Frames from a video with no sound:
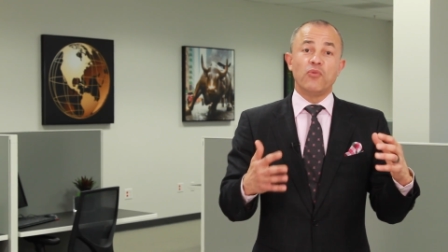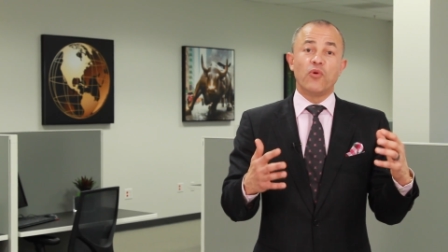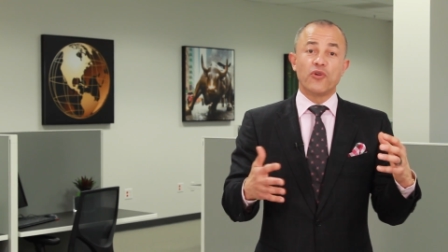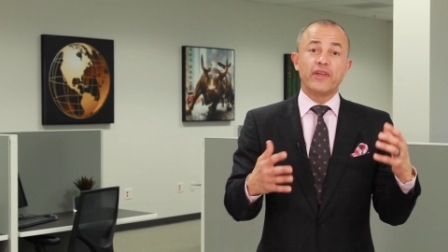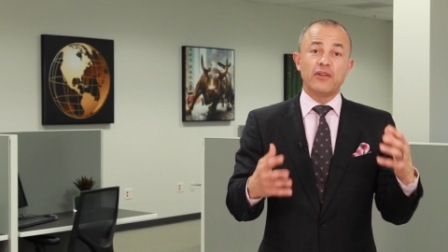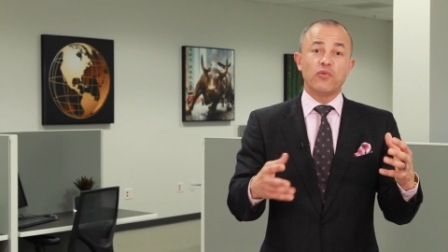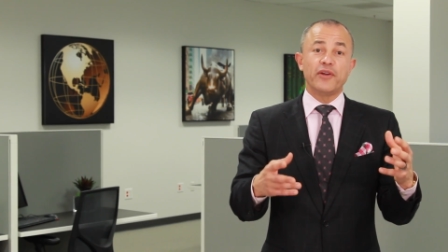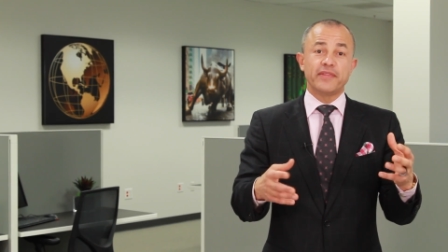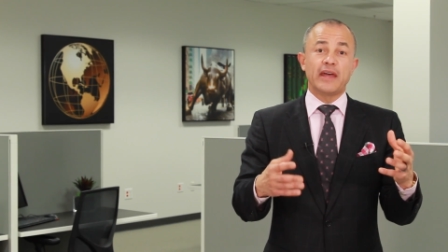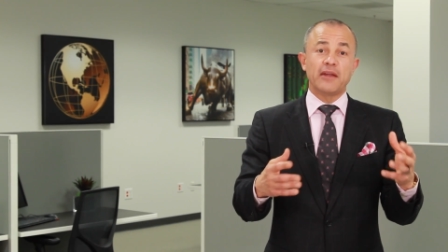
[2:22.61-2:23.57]
more than
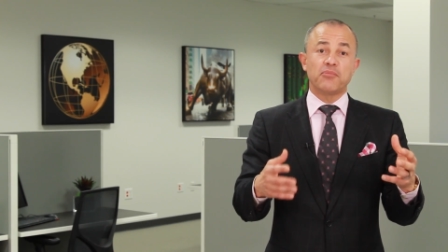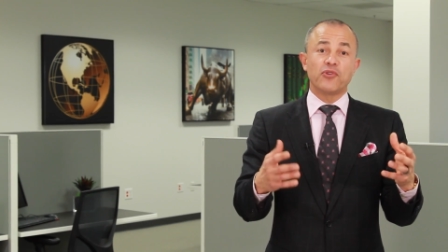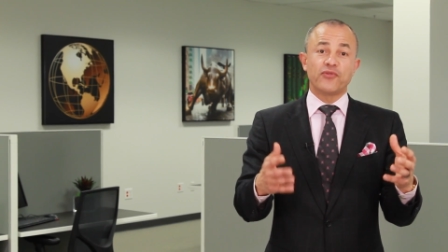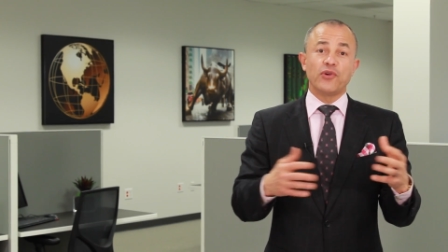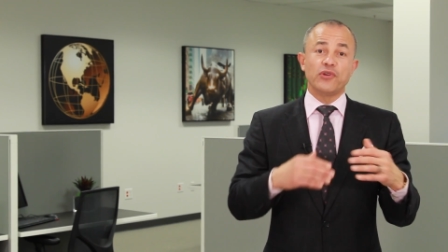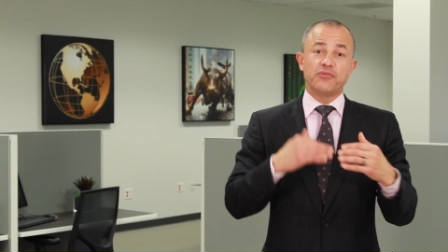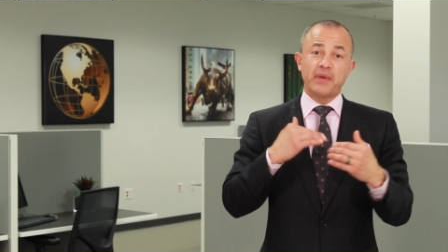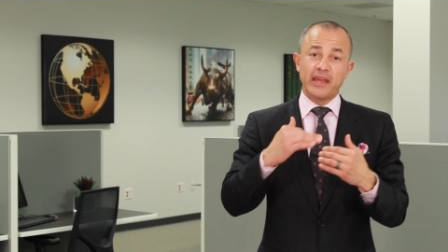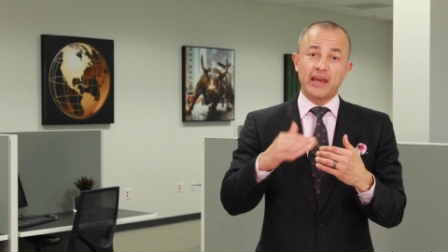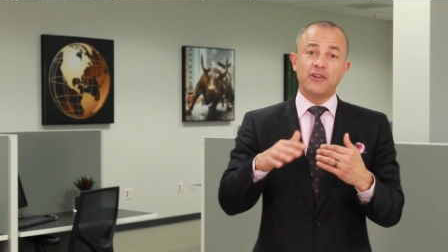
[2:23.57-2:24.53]
what that portfolio is
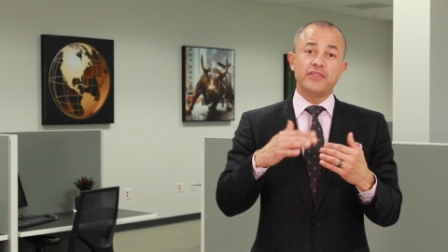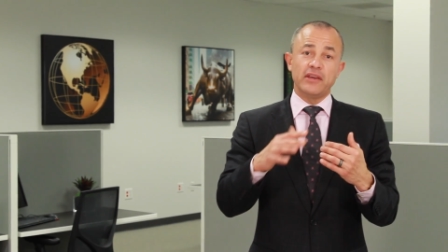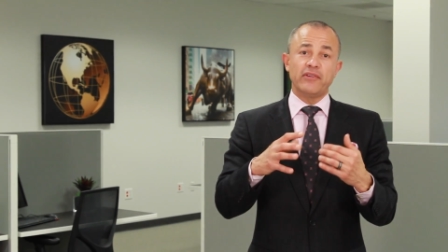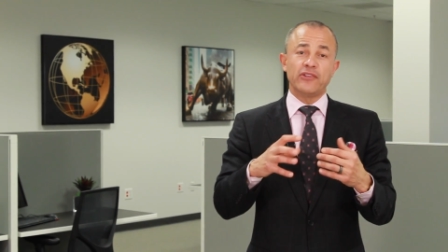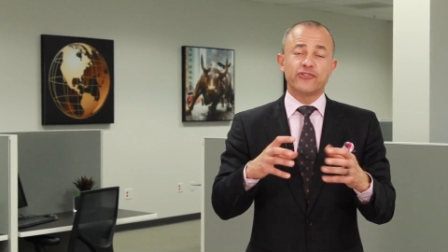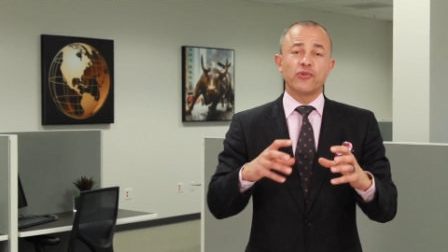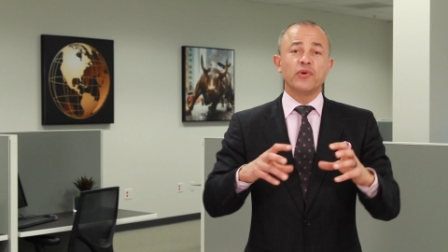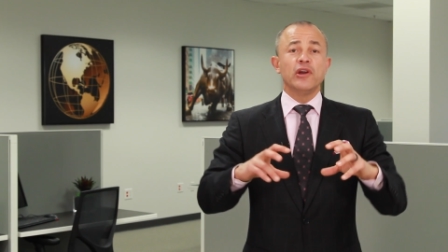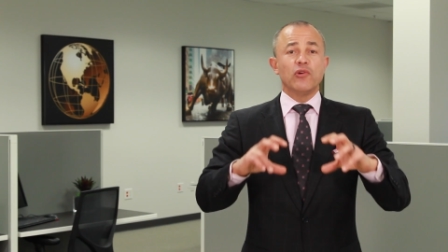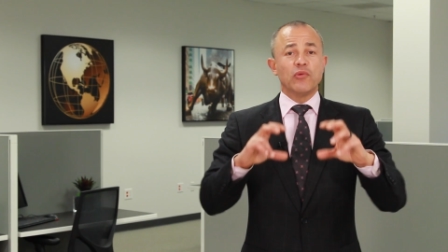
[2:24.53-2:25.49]
paying out in dividends.
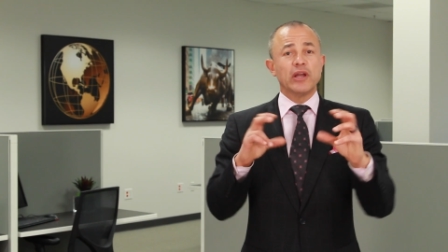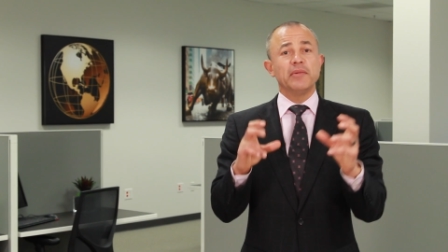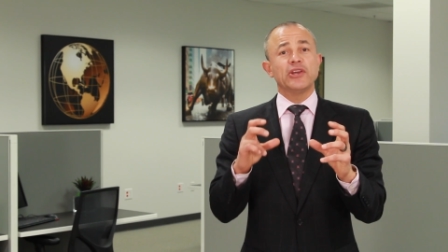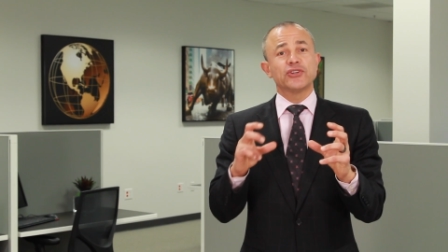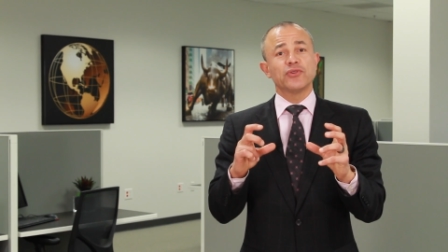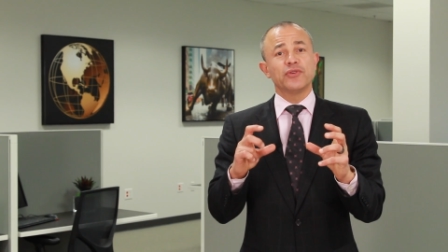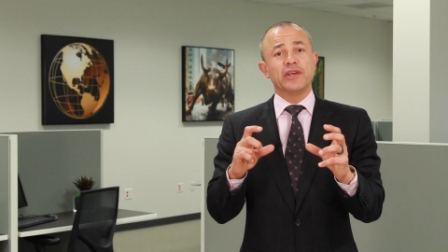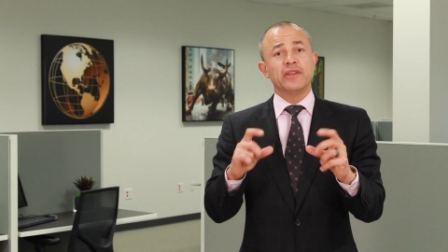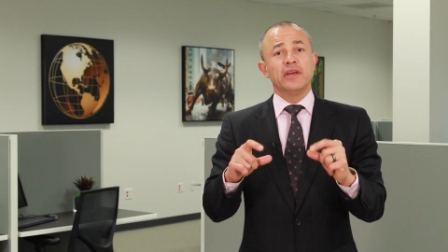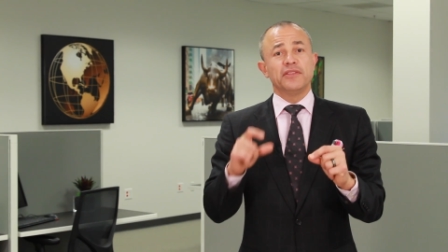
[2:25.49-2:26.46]
So we want to make sure
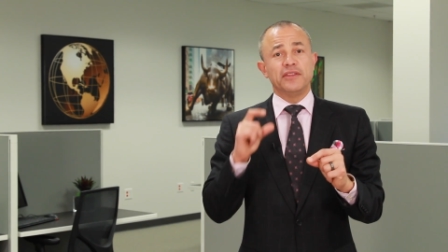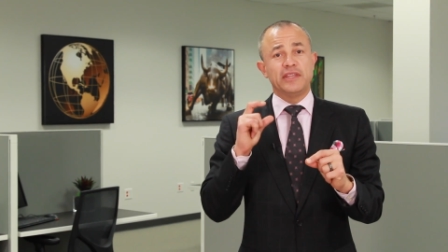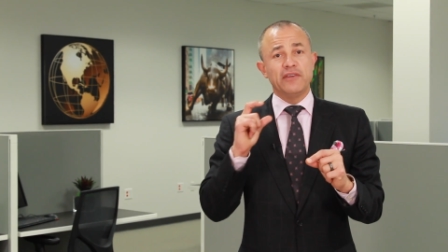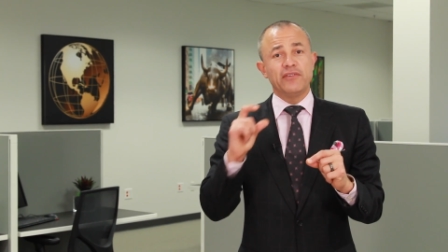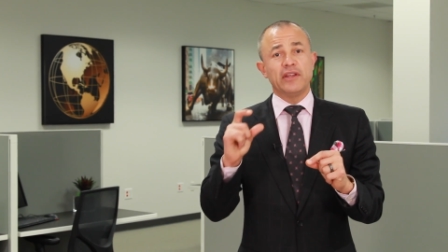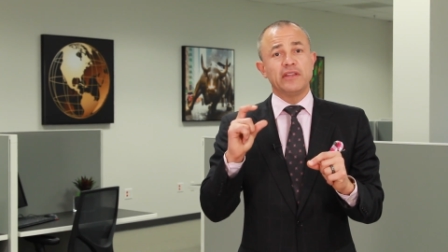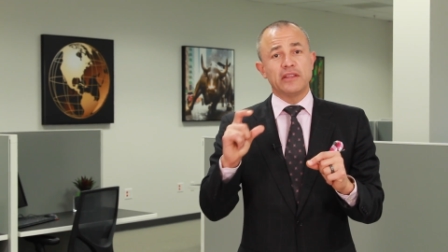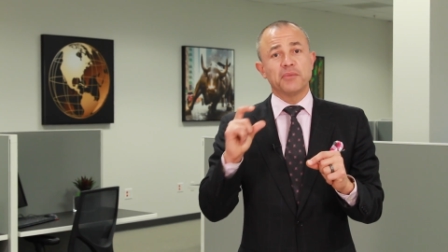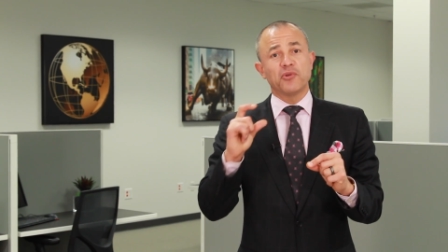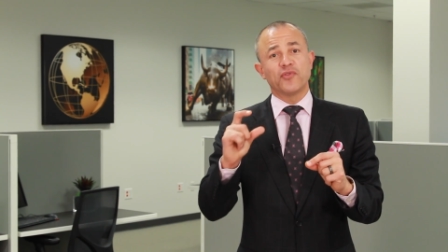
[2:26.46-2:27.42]
that the dividend
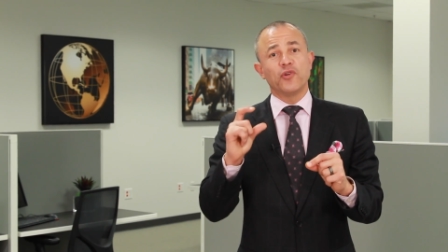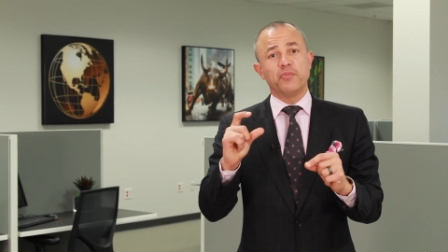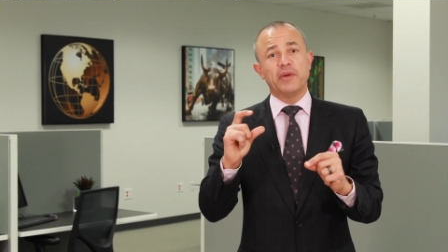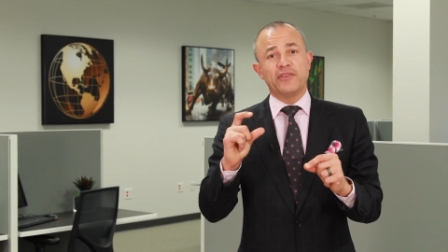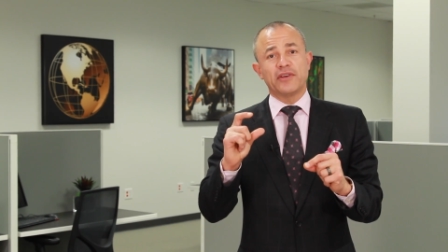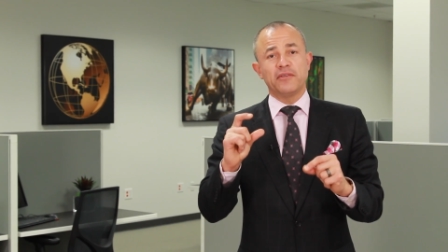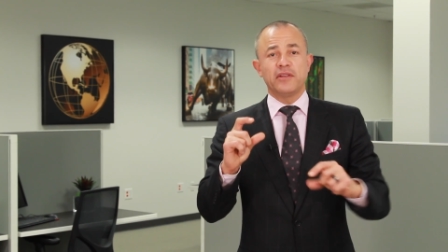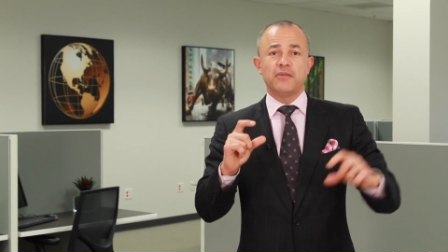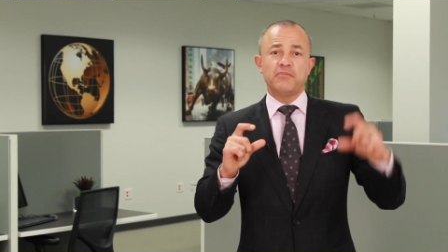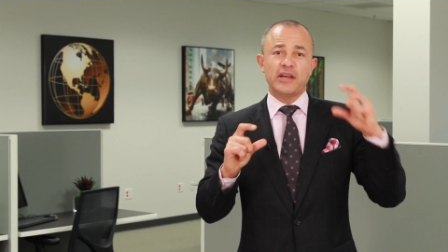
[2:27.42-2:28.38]
that the portfolio pays out
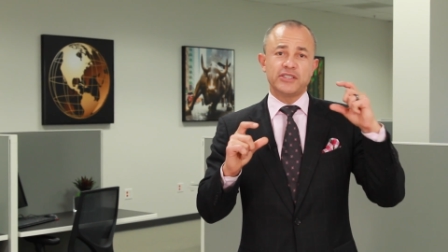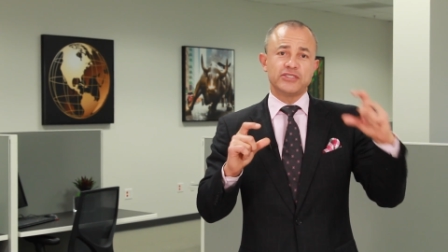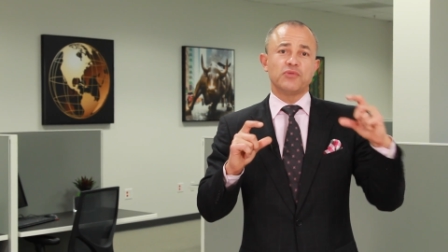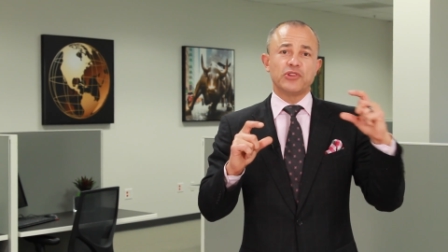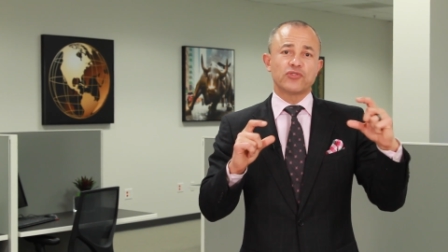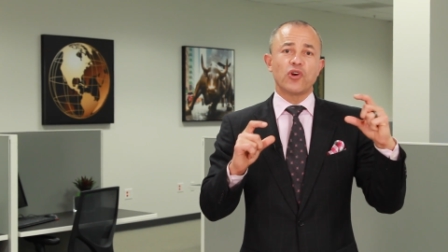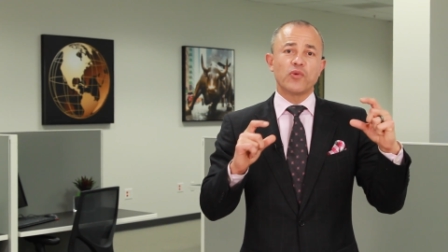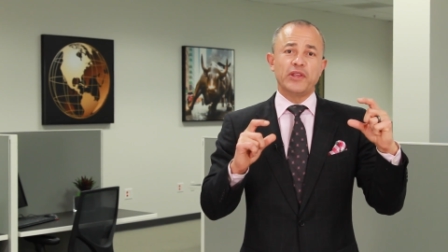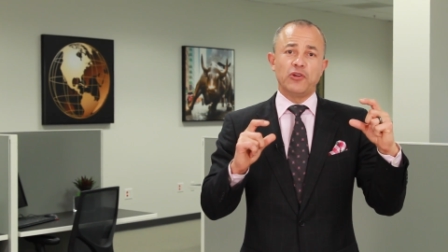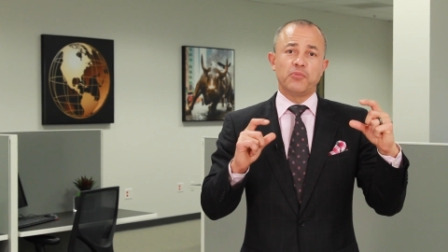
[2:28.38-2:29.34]
matches the withdrawal
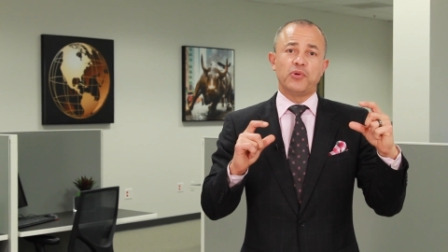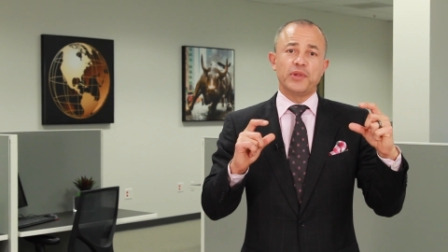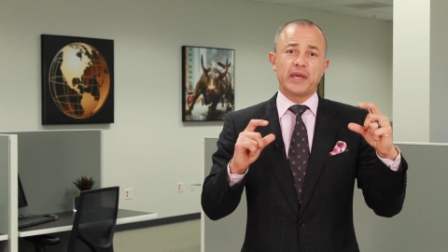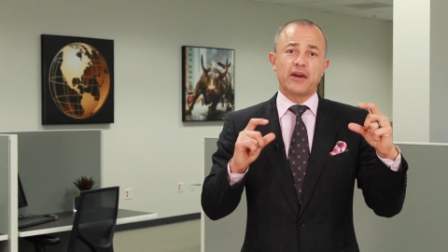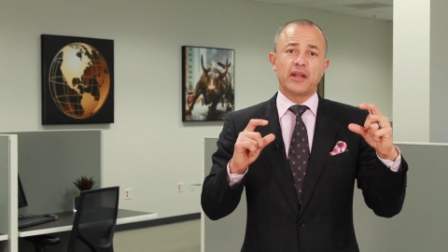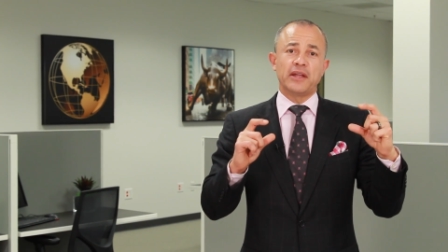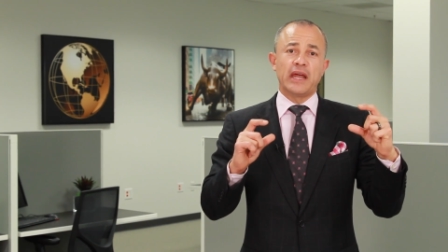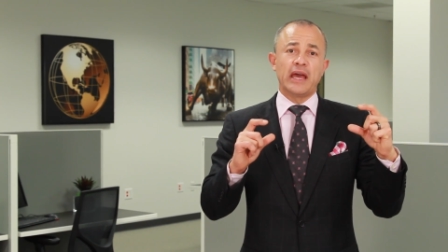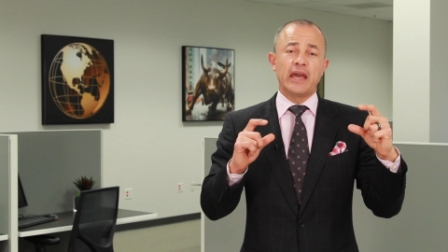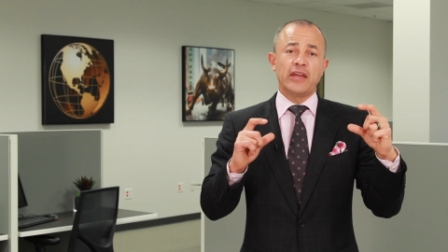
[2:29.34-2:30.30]
rate you're pulling out on
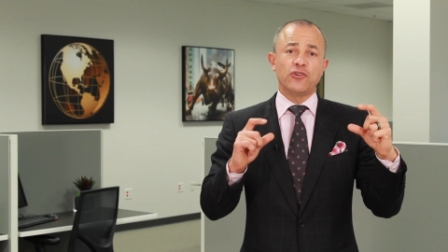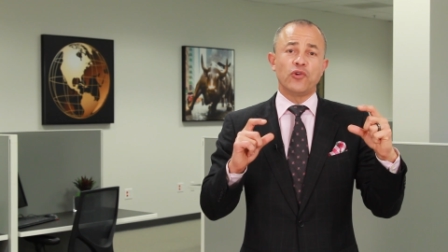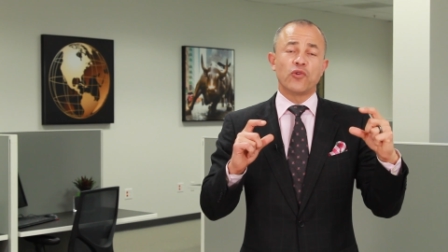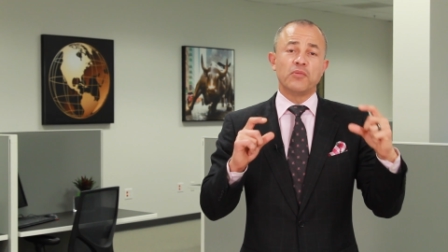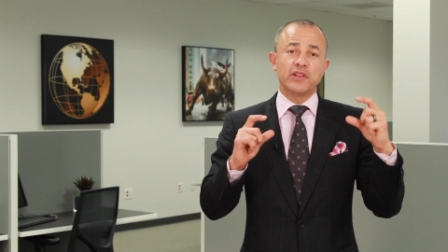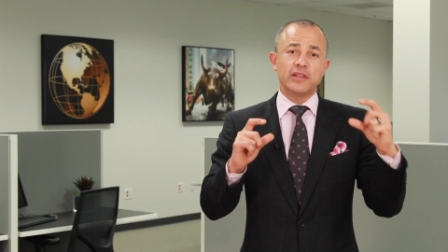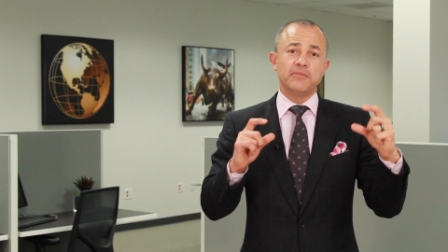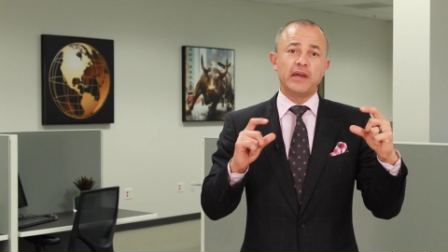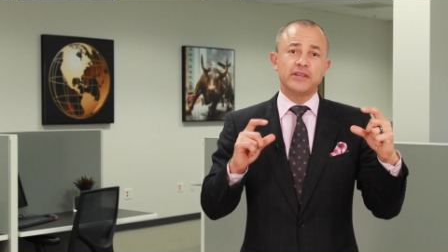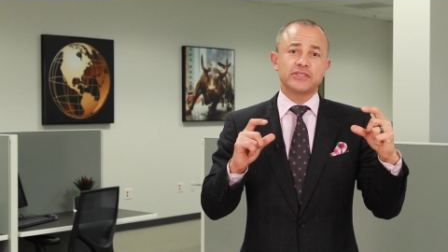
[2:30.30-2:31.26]
an annual or monthly
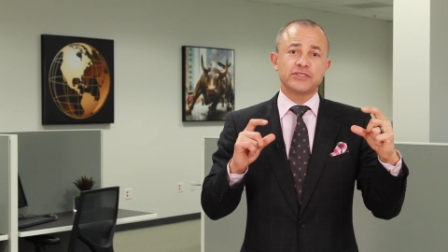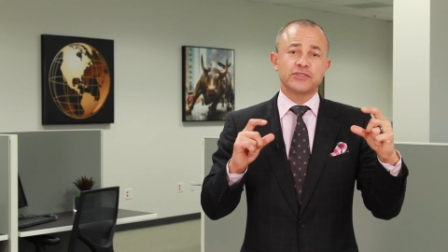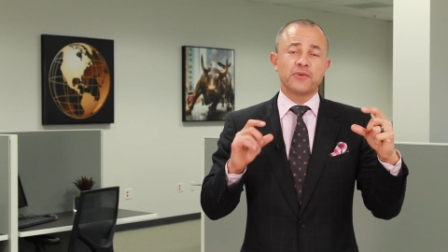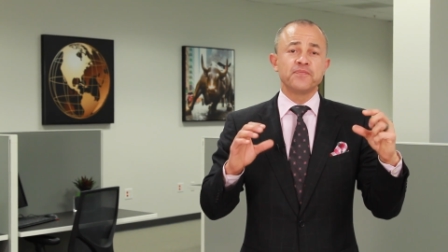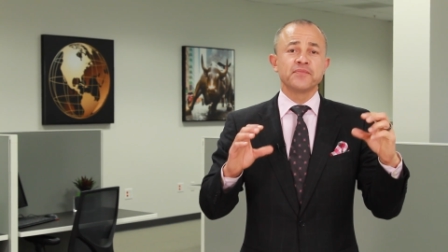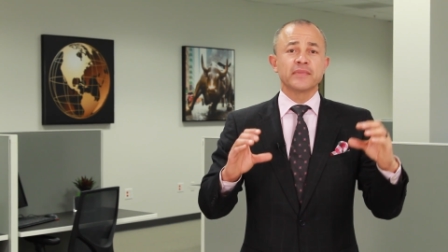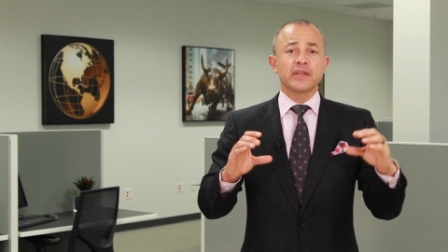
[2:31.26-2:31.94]
basis. So